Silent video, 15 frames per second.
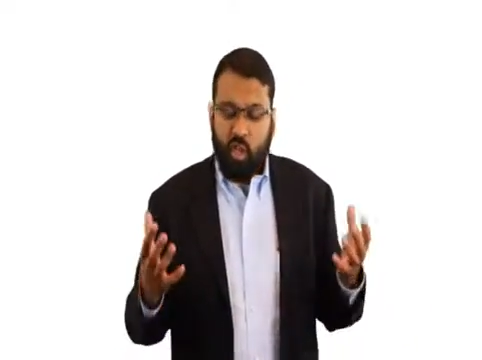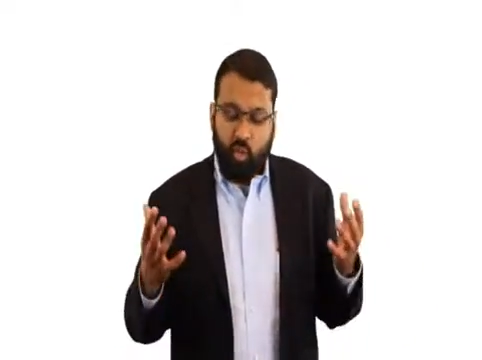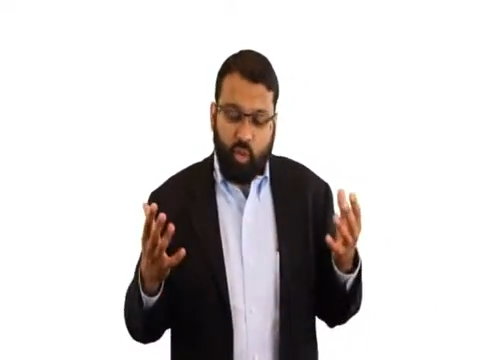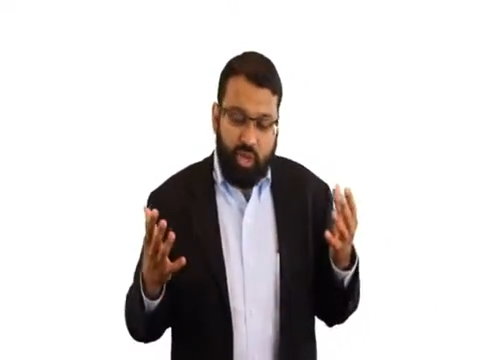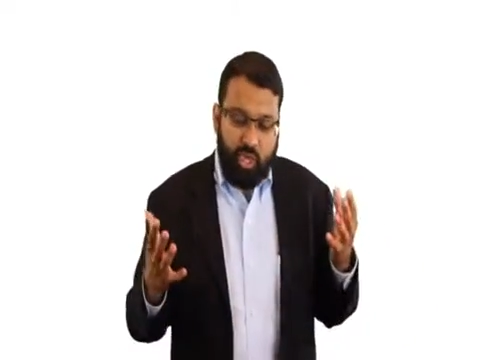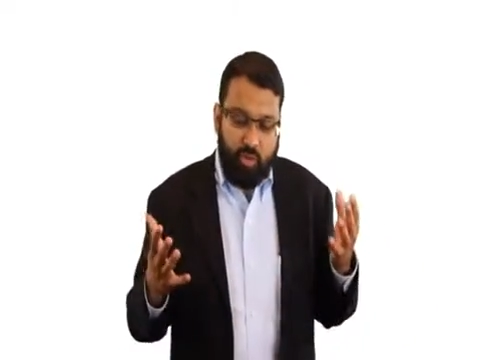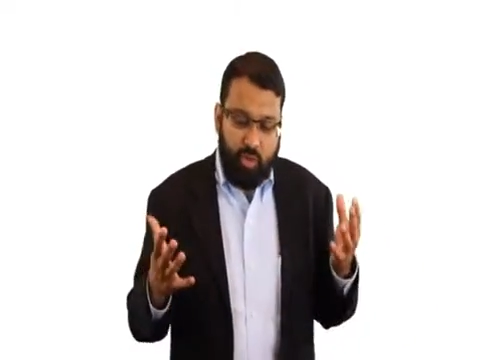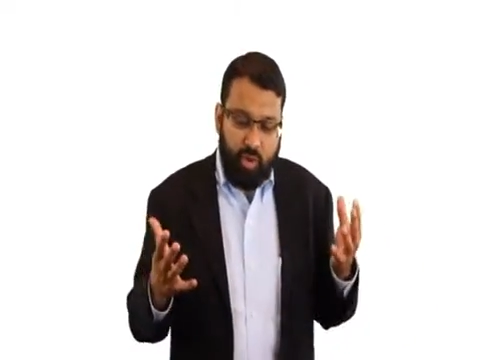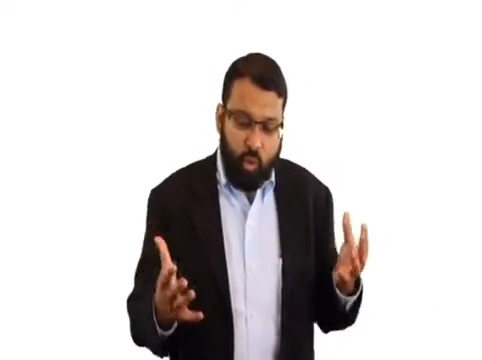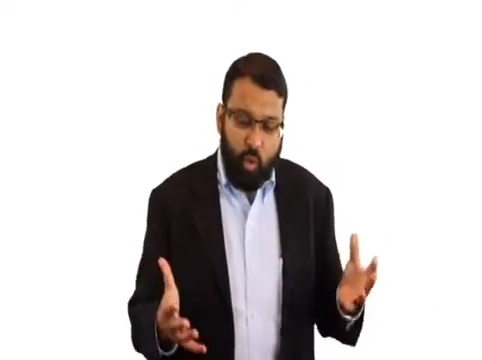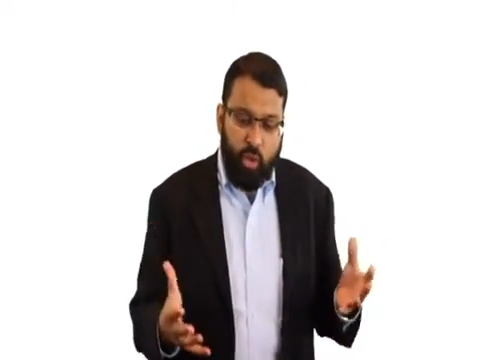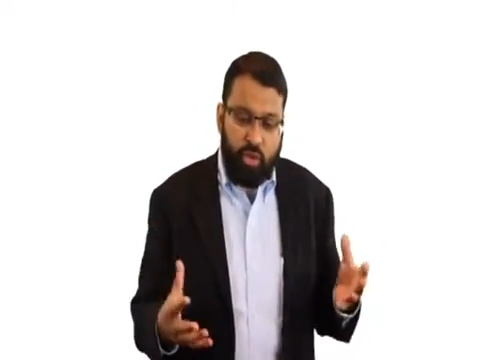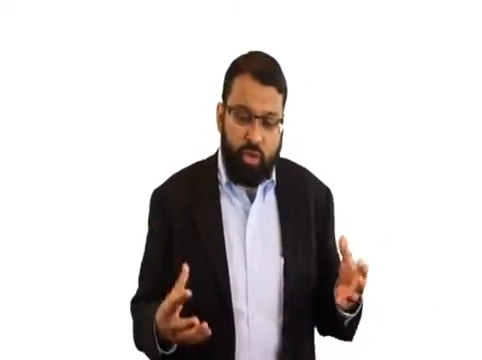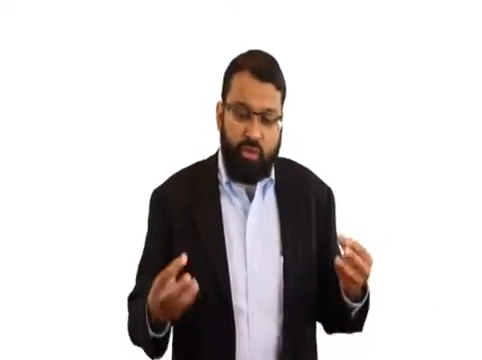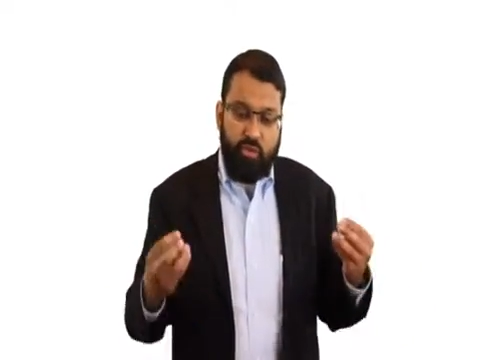We get
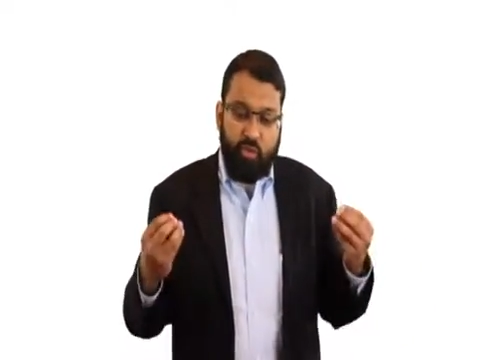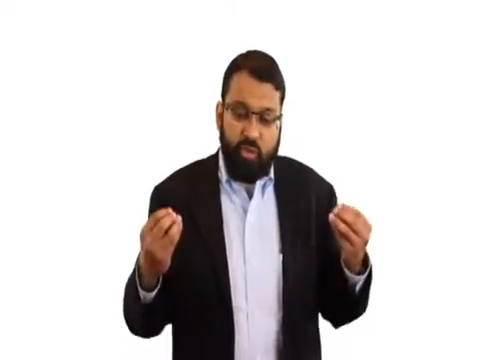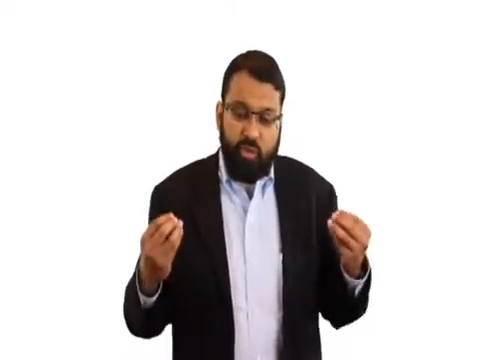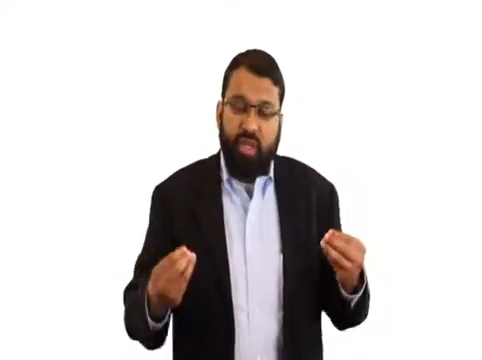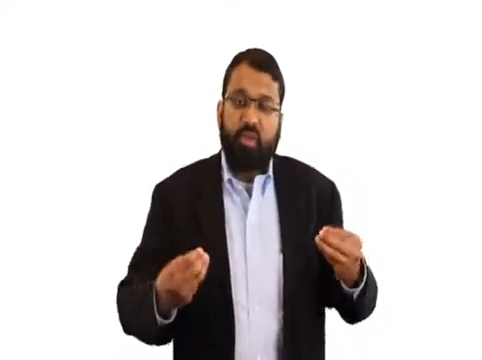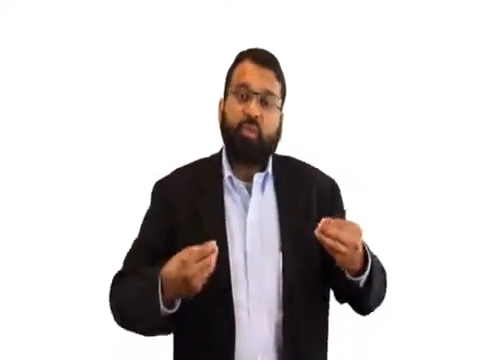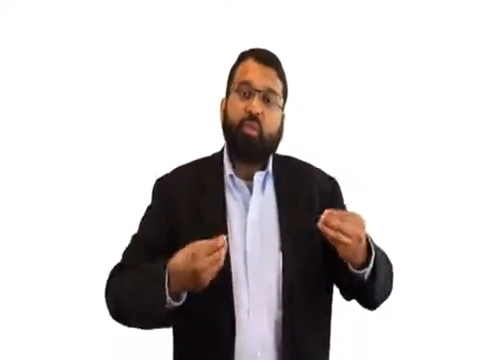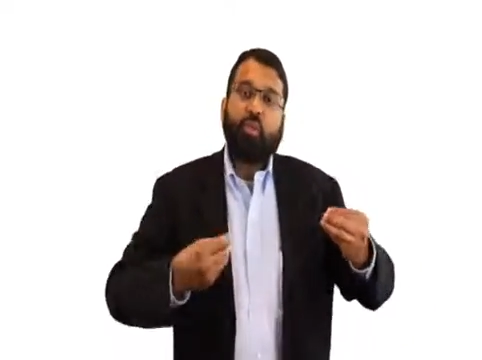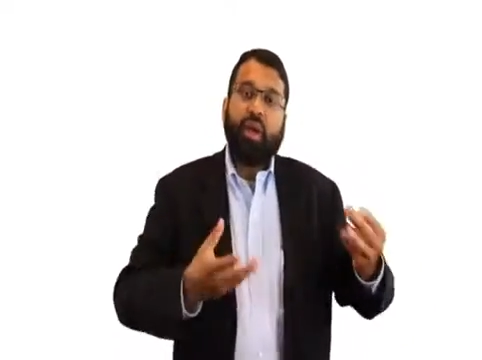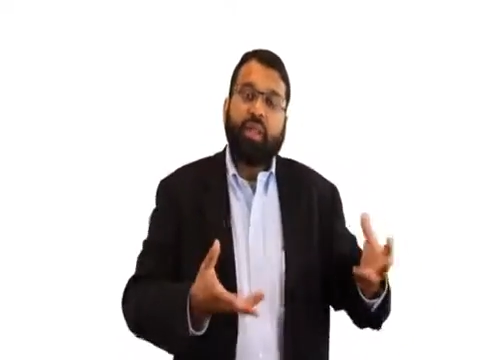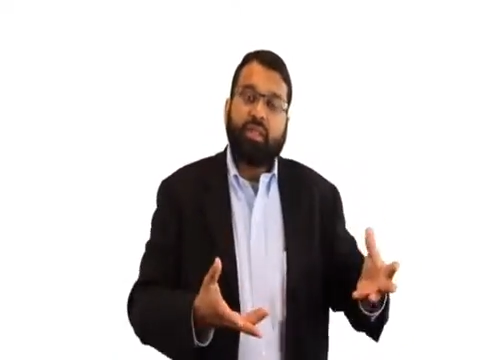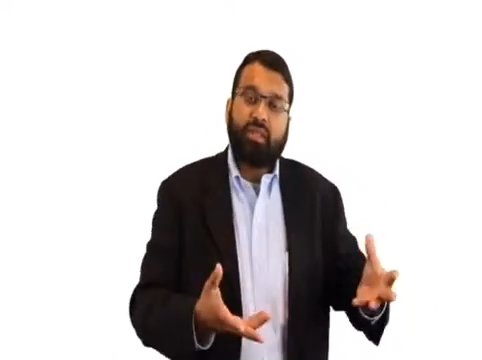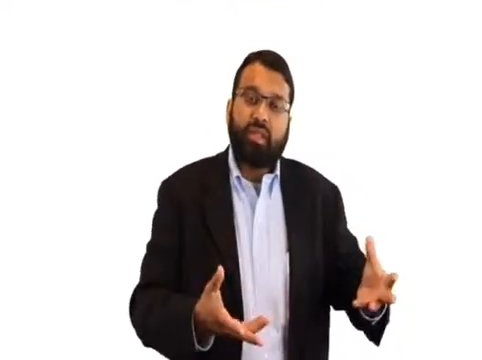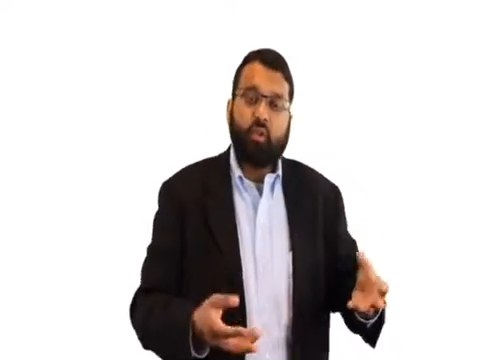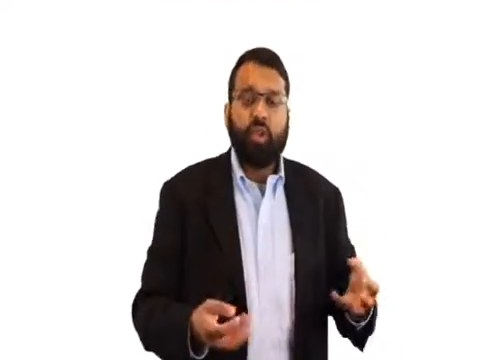rewarded for being
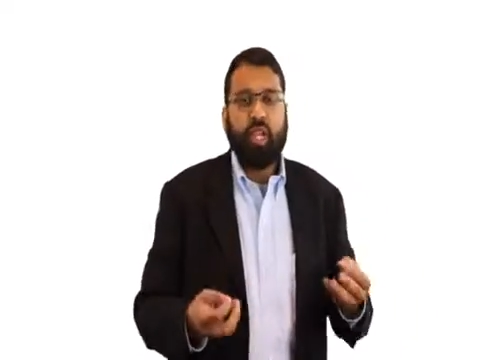romantic.